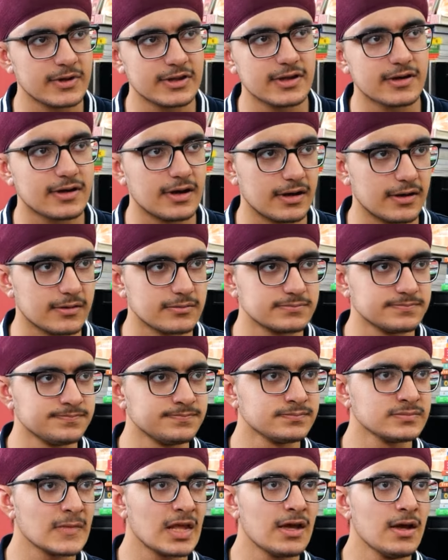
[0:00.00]
be the gunner.
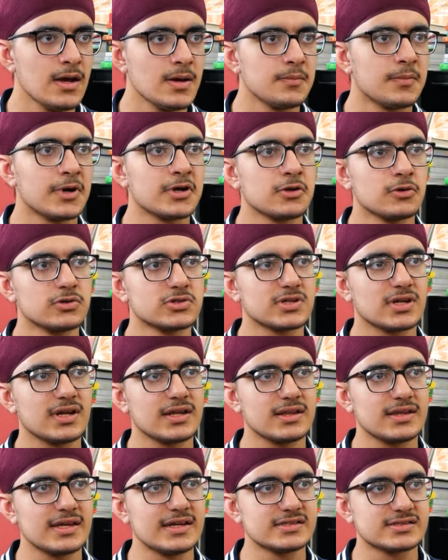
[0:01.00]
But
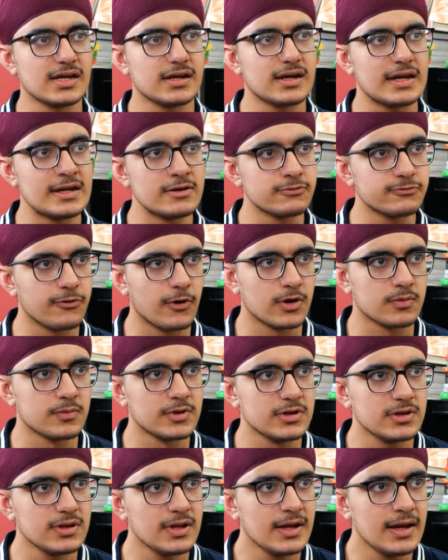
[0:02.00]
usually these are
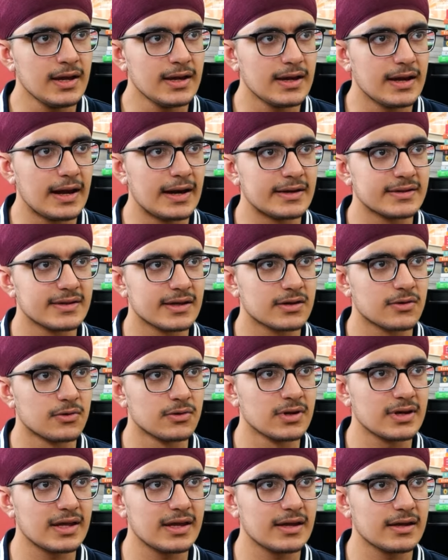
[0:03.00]
informal and they're
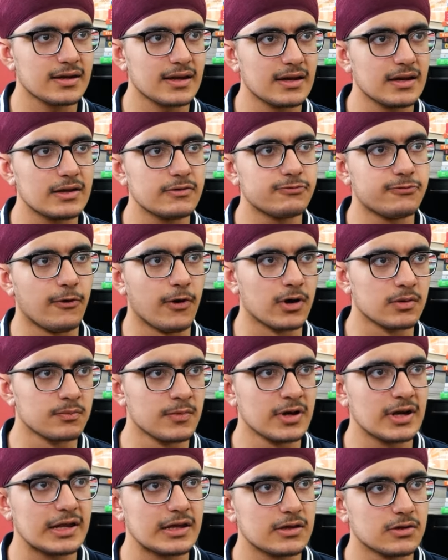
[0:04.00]
only really
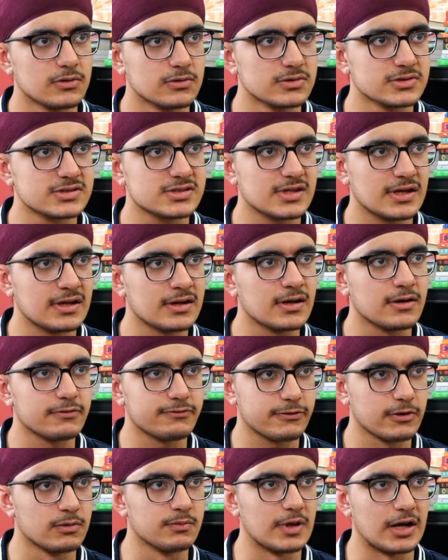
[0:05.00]
formally used in a
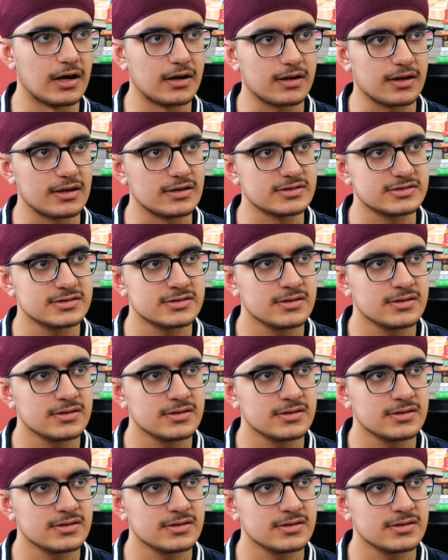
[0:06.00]
few militaries.